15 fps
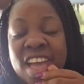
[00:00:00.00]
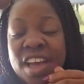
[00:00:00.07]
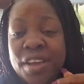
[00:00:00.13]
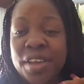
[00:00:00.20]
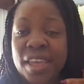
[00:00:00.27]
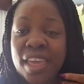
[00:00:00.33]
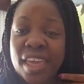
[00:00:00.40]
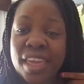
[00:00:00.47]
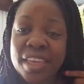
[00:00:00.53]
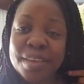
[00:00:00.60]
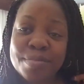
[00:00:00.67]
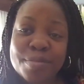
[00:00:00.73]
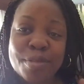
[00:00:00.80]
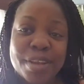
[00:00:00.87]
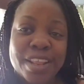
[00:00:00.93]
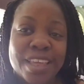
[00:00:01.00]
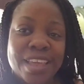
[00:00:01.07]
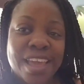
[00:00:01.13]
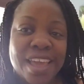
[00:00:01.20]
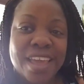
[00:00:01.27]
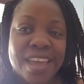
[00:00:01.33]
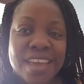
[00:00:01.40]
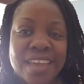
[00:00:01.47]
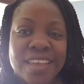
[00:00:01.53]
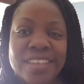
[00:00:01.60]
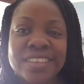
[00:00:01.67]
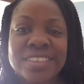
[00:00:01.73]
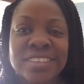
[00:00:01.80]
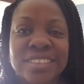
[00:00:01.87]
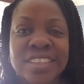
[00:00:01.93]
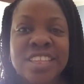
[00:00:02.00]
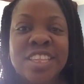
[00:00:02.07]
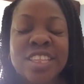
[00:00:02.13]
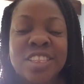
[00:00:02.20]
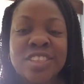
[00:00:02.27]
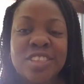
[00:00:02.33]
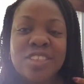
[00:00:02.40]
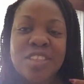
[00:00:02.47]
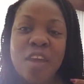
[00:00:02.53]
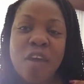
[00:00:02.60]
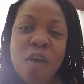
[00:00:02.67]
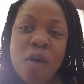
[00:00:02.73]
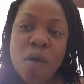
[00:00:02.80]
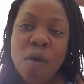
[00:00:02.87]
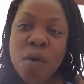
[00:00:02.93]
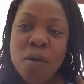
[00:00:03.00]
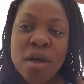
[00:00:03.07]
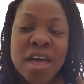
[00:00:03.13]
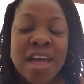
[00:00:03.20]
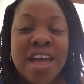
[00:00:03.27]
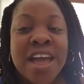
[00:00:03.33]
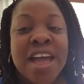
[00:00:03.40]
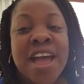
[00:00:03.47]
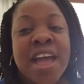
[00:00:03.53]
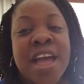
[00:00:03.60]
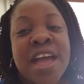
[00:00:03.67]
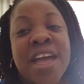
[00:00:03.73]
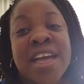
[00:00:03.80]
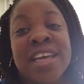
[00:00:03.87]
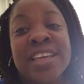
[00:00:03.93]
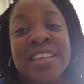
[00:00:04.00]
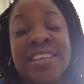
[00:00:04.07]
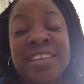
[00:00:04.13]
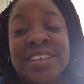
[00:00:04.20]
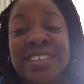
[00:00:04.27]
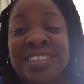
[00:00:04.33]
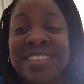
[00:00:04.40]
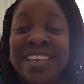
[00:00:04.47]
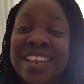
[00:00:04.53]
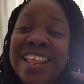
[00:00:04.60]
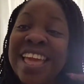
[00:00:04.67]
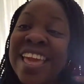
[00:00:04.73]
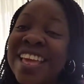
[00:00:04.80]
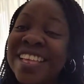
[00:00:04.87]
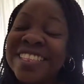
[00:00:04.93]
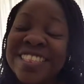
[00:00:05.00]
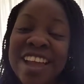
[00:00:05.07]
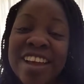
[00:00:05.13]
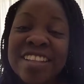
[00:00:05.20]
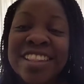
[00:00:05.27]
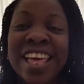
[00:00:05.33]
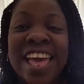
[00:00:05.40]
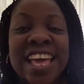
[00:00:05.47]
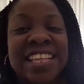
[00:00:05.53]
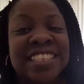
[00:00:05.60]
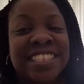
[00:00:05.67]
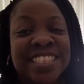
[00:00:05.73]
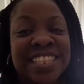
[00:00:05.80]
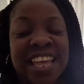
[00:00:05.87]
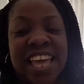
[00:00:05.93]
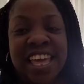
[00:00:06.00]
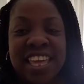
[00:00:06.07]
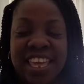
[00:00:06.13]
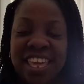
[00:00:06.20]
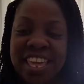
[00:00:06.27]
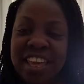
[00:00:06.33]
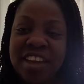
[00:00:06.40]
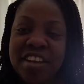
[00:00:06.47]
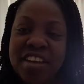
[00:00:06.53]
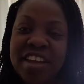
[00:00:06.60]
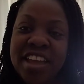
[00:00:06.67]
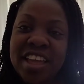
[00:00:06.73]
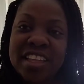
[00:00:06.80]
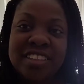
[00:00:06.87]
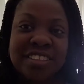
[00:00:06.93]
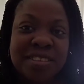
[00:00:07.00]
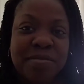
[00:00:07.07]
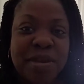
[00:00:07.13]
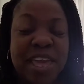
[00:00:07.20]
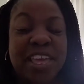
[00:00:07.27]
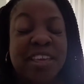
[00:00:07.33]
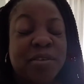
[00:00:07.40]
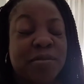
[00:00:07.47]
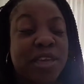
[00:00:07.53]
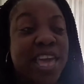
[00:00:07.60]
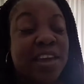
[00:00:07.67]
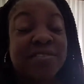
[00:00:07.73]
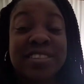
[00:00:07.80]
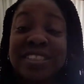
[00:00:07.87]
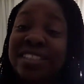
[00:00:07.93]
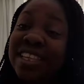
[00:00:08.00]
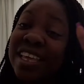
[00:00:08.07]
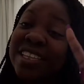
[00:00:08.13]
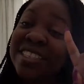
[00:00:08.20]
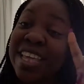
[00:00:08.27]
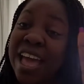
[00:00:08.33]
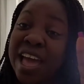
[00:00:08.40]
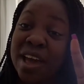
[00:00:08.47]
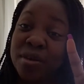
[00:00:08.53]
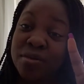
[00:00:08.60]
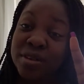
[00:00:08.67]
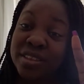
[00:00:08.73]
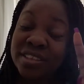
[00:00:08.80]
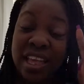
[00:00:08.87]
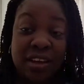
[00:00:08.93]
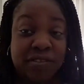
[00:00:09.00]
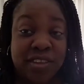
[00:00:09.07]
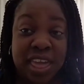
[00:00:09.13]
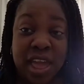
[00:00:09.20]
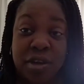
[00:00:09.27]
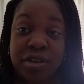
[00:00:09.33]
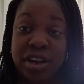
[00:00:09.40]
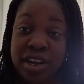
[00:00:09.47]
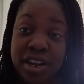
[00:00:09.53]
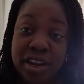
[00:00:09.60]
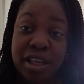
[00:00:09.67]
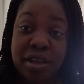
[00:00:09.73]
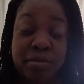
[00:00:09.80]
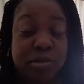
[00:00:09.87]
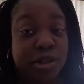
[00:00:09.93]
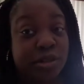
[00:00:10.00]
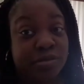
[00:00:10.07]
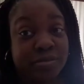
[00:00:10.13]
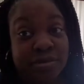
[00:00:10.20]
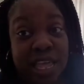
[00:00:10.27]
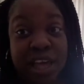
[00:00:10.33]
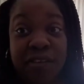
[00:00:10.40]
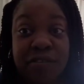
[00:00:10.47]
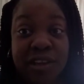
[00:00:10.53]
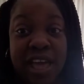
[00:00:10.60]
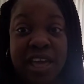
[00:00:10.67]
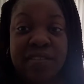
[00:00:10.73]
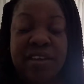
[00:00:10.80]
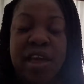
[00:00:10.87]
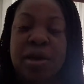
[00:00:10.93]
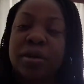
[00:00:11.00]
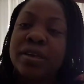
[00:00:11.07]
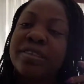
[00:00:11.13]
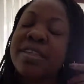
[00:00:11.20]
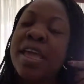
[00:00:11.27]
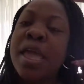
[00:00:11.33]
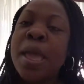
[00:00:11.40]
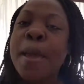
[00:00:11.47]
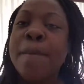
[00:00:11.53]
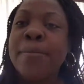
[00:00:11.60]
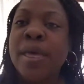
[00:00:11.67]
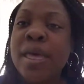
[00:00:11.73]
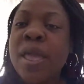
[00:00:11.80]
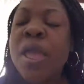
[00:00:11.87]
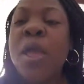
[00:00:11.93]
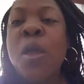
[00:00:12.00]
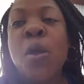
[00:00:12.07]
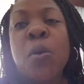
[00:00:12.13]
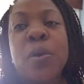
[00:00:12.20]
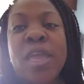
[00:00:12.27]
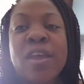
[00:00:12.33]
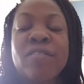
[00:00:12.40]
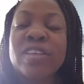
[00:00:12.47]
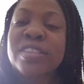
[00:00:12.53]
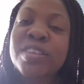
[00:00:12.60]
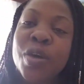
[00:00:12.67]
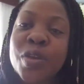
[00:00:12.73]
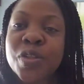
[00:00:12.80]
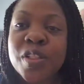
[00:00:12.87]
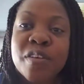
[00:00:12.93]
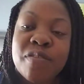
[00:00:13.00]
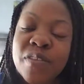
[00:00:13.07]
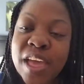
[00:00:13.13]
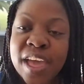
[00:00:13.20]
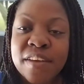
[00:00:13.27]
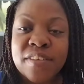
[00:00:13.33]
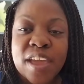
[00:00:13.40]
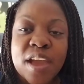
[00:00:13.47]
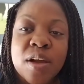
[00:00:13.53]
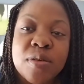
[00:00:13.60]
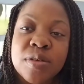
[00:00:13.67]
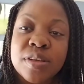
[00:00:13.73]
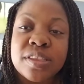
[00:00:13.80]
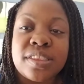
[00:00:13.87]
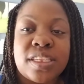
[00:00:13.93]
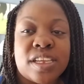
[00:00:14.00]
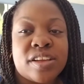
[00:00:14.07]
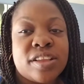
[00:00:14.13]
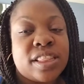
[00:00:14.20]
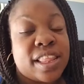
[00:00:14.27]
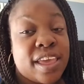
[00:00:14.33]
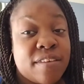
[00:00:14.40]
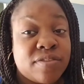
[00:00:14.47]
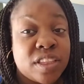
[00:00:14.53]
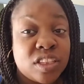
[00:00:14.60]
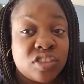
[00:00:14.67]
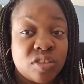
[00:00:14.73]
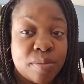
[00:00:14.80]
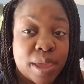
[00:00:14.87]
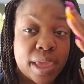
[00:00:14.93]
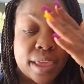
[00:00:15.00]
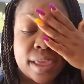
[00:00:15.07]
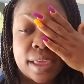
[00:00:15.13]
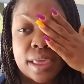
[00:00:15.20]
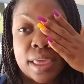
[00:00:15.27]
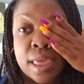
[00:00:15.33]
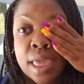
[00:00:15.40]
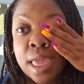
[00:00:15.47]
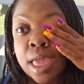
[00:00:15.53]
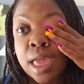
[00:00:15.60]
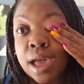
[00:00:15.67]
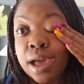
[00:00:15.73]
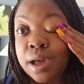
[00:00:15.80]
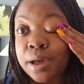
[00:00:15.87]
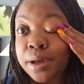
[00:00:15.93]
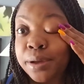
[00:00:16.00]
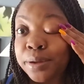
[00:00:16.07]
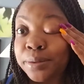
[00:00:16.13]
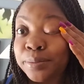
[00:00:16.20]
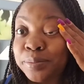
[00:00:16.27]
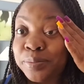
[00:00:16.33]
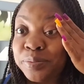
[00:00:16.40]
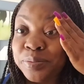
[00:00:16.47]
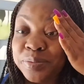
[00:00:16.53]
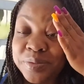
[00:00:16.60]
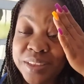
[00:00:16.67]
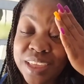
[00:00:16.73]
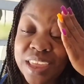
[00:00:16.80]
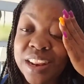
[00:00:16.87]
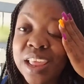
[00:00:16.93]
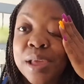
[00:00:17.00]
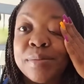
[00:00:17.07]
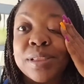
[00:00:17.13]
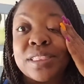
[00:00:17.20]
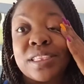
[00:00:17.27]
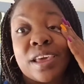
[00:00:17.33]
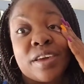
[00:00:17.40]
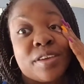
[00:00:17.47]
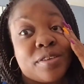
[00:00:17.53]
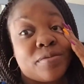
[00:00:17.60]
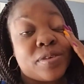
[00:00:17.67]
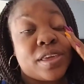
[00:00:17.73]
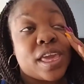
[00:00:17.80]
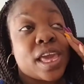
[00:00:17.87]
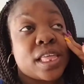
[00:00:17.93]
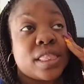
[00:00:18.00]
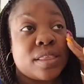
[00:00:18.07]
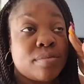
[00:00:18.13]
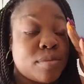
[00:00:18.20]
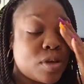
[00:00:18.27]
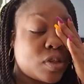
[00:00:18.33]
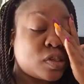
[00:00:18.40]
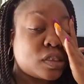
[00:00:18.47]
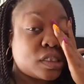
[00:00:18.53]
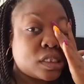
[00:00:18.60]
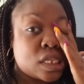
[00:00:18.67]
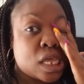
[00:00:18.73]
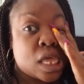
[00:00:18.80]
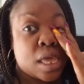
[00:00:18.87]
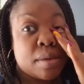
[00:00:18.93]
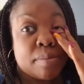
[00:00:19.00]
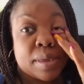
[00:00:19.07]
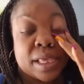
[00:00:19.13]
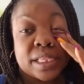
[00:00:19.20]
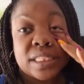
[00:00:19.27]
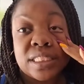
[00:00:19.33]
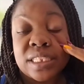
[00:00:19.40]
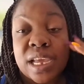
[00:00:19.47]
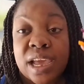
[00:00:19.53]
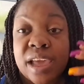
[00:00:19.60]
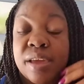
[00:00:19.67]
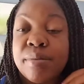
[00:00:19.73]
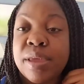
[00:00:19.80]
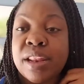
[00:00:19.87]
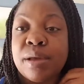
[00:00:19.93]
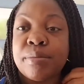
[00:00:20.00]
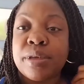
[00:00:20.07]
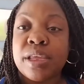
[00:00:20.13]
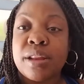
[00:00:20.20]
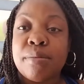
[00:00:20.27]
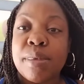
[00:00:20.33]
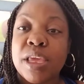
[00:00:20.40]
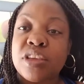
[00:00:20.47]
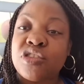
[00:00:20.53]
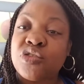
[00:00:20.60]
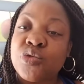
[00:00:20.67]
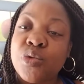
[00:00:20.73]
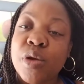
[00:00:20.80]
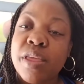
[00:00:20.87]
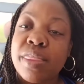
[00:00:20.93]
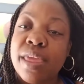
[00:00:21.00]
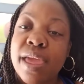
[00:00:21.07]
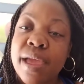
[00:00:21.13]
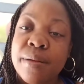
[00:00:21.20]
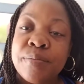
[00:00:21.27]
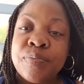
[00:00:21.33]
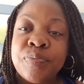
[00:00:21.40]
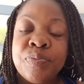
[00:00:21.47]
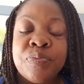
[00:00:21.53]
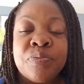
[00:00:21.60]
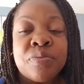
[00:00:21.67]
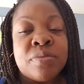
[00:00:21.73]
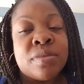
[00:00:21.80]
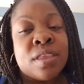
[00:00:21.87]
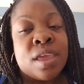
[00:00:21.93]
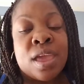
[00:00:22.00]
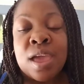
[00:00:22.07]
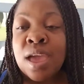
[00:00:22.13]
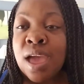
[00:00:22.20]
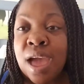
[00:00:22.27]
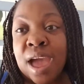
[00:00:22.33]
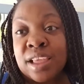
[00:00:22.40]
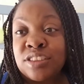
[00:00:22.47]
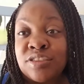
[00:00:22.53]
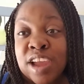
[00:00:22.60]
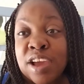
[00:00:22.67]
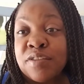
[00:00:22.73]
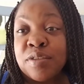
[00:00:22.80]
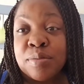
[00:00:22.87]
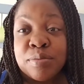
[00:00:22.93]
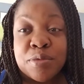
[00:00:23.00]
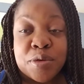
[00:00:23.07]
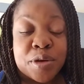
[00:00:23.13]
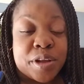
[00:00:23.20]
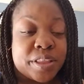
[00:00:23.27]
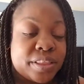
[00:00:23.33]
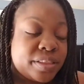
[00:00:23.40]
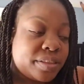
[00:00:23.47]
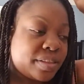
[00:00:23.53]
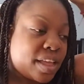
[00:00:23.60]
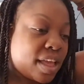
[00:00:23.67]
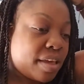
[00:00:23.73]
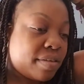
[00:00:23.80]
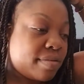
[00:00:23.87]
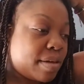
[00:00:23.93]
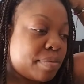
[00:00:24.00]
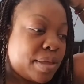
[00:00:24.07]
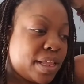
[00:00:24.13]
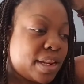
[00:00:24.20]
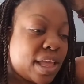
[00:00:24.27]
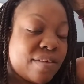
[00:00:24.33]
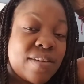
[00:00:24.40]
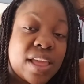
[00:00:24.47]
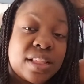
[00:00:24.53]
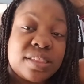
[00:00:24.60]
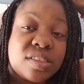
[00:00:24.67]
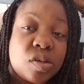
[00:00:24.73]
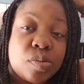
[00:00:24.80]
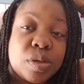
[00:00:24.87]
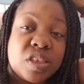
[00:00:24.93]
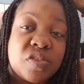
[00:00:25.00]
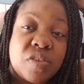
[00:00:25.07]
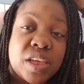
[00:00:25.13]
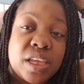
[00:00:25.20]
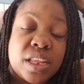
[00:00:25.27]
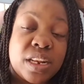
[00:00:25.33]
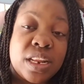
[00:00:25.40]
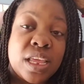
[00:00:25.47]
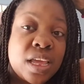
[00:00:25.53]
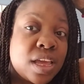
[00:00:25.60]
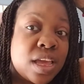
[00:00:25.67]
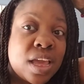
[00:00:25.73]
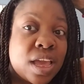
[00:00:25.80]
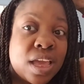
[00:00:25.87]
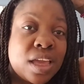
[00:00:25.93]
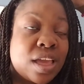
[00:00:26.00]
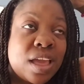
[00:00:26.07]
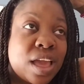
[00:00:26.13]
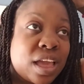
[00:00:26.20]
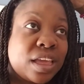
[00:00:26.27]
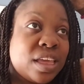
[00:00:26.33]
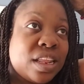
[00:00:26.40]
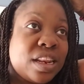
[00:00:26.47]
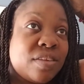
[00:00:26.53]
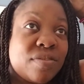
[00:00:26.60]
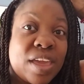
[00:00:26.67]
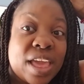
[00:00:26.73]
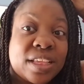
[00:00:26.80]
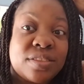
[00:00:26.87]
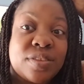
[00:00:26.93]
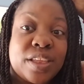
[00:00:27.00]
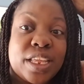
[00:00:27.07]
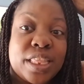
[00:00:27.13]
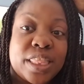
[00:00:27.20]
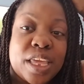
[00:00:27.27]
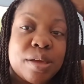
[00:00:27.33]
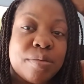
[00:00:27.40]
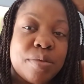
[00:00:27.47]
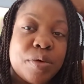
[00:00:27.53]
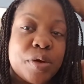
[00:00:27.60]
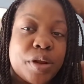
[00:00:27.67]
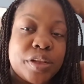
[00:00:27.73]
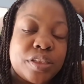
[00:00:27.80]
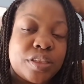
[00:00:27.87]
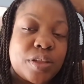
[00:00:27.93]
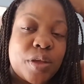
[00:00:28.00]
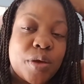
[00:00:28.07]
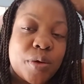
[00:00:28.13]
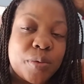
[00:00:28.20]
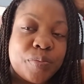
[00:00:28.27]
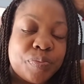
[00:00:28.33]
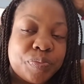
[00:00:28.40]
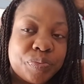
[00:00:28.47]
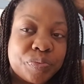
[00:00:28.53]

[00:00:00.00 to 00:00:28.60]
Okay, good morning guys. So today is our last night here in Jamaica. We have six hours. I've counted it up. Well, now five hours but we have a total of five hours here left in Jamaica. Um, and let me tell you, we had the most best time and I'm going to make sure that I travel more. I, I mean, I've had so much fun. I couldn't have asked for anything more. So